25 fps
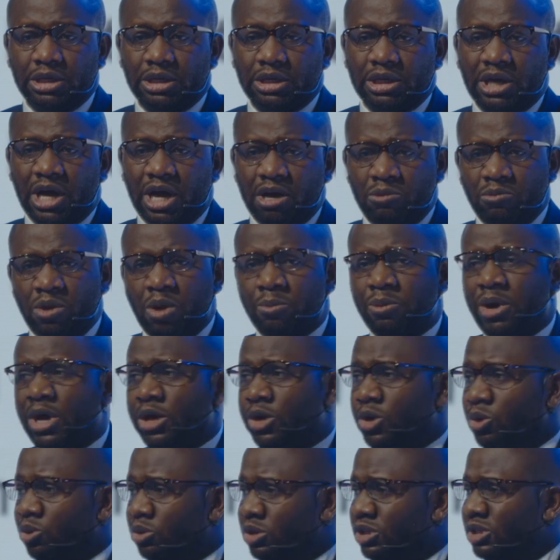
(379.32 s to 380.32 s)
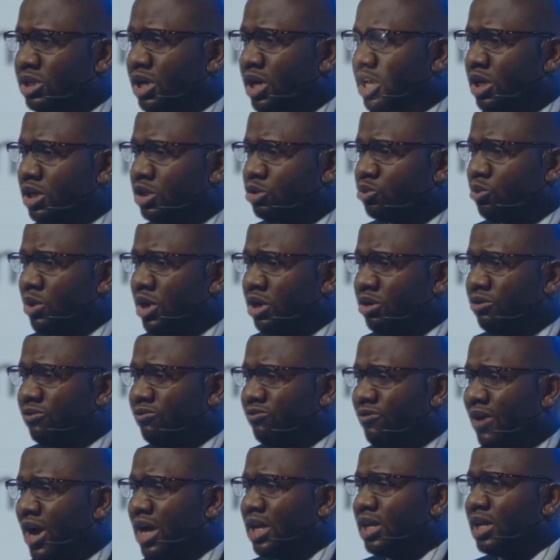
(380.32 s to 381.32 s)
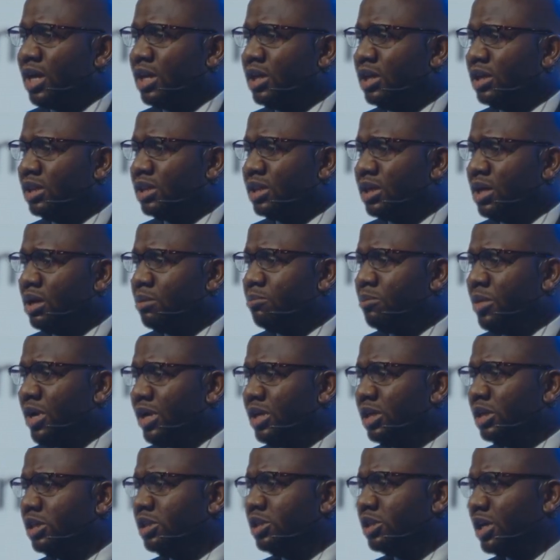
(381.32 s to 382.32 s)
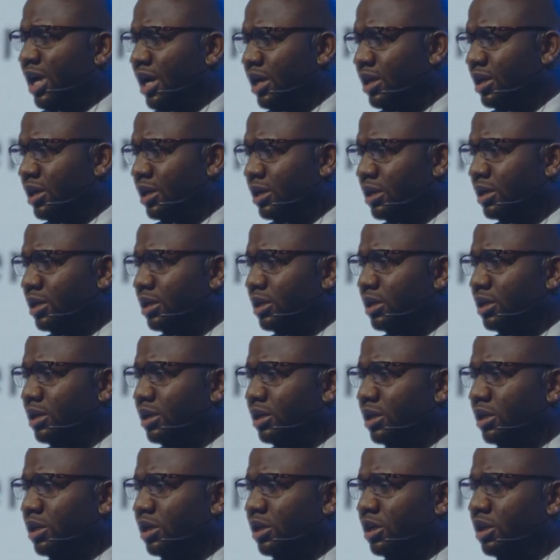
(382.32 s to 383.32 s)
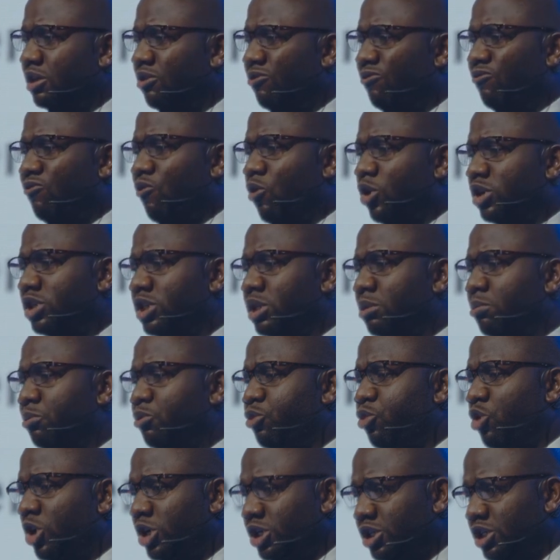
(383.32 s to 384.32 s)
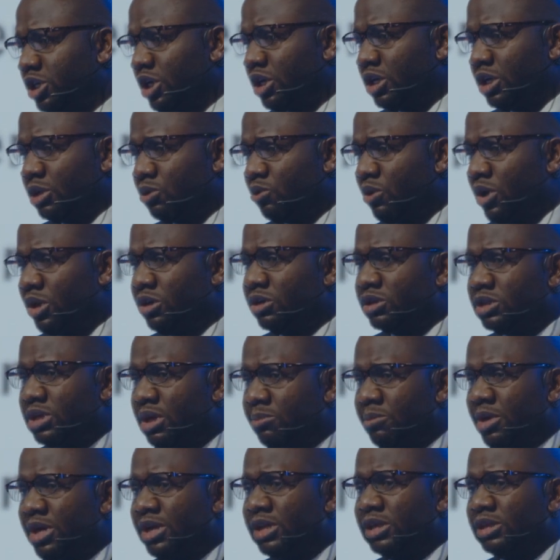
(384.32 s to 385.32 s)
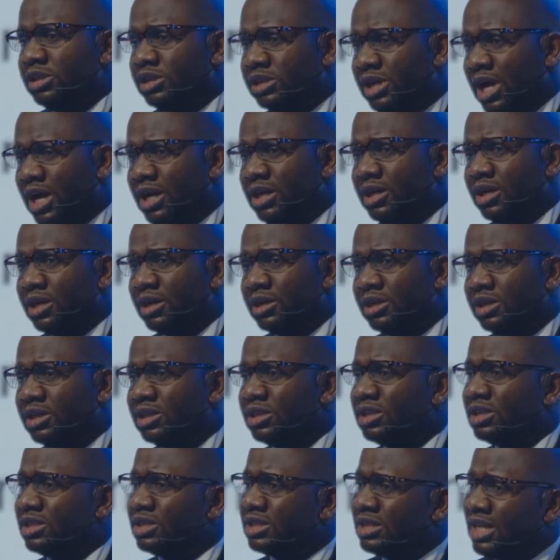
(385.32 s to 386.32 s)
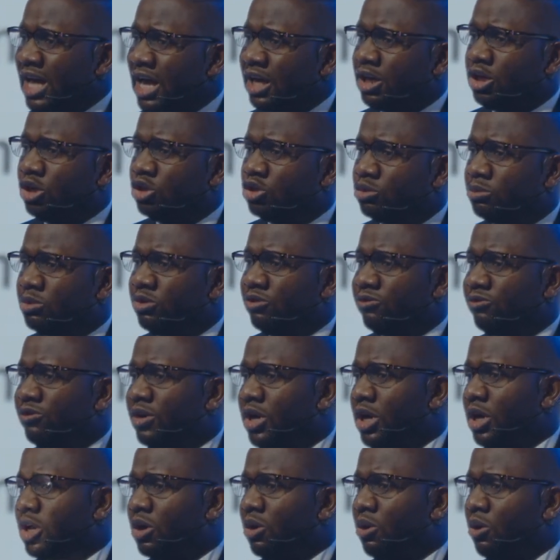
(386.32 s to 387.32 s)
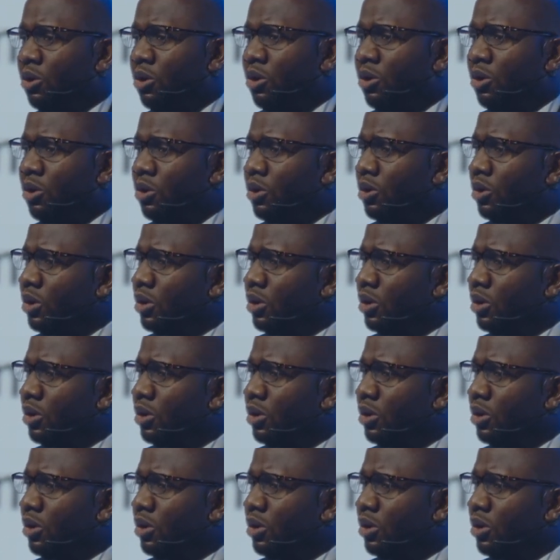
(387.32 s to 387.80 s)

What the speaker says: I remember those days when you find anything made in China, the first impression when you say made in China is likely to be fake or